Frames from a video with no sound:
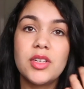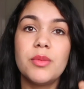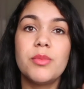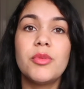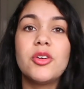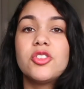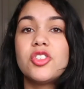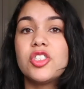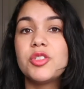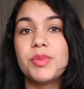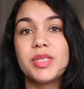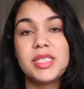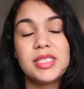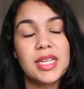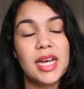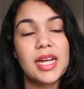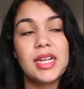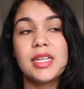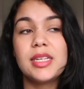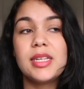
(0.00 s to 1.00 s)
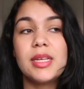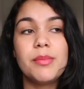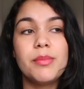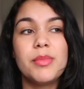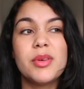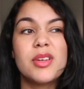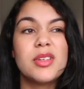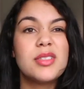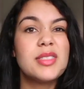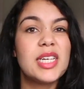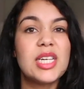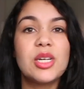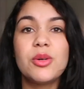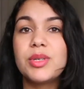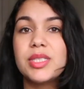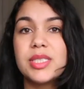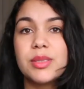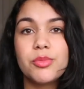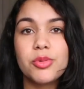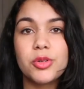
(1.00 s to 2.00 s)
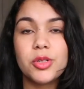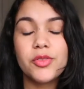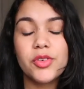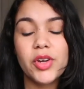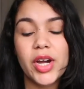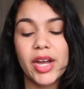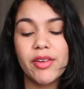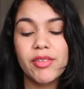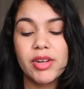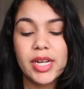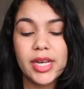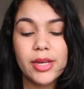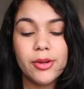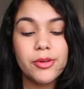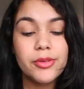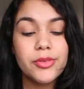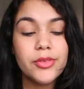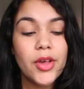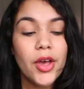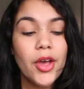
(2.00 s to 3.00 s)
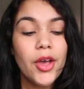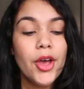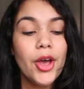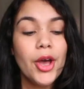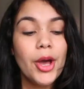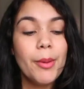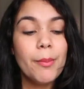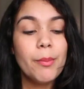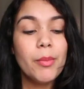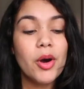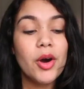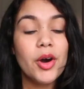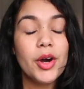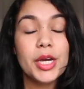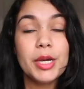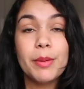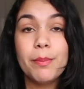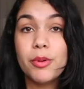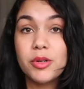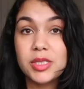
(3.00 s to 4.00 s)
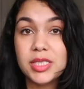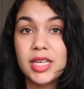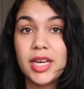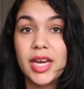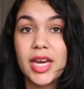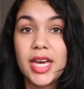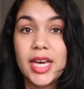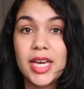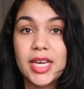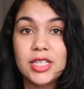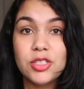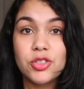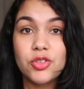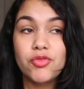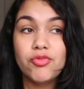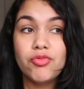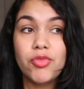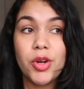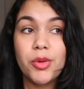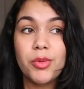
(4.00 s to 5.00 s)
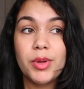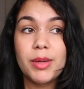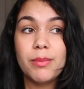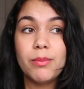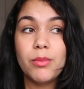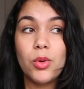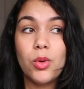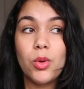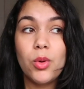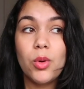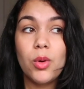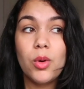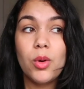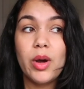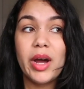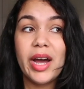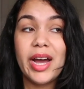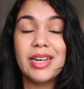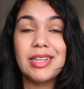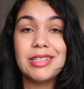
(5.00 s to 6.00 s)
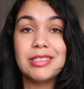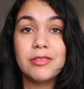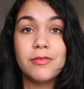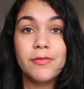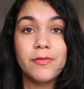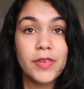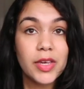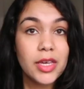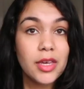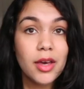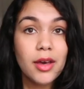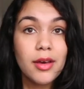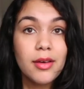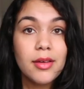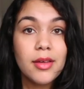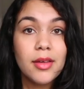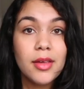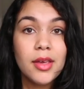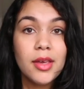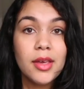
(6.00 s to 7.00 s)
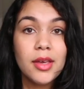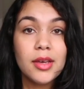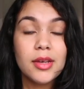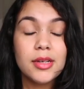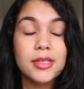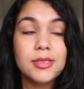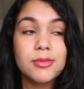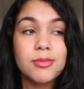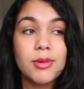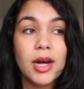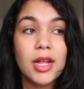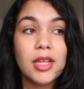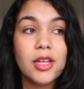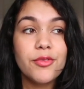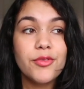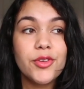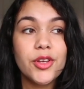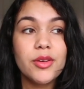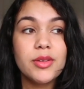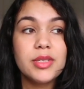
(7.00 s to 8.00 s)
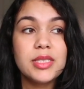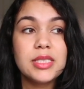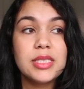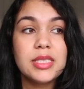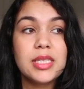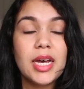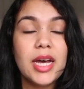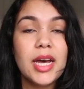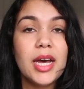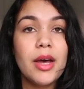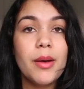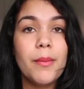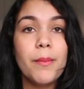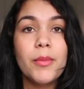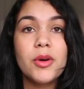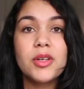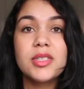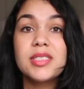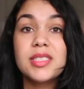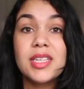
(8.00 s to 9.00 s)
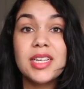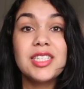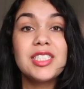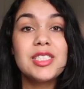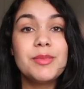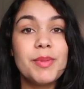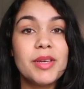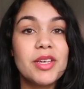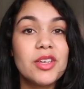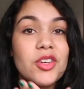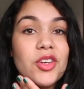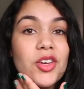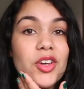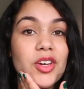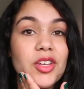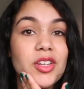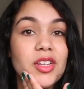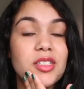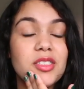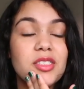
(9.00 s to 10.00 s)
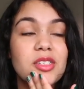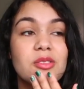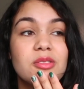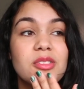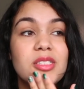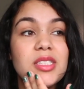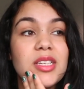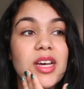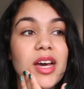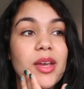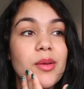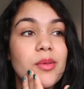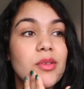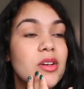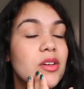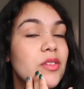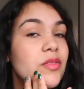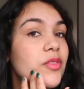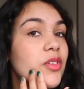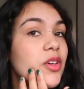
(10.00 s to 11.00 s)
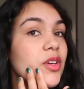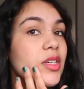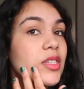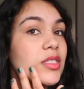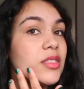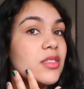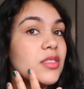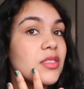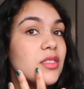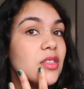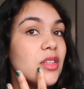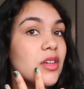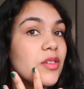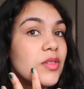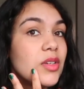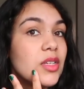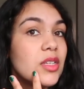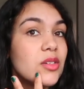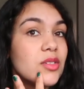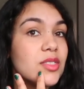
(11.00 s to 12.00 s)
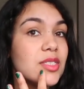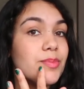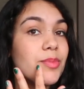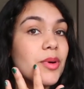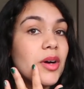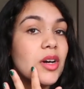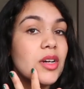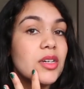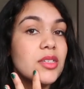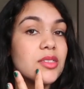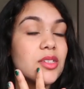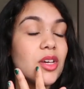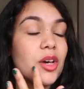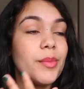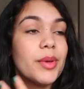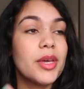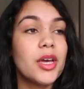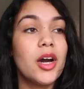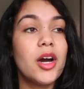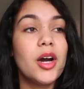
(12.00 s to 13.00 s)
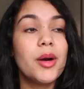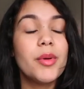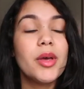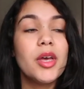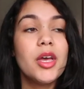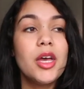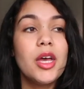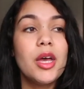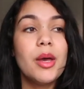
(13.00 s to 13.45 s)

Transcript: so it might just be settling in because they always improve your hair and nails. My body hair is growing more and is thicker as well I've noticed that. My skin's been good until today when I've noticed this lovely little spot is coming up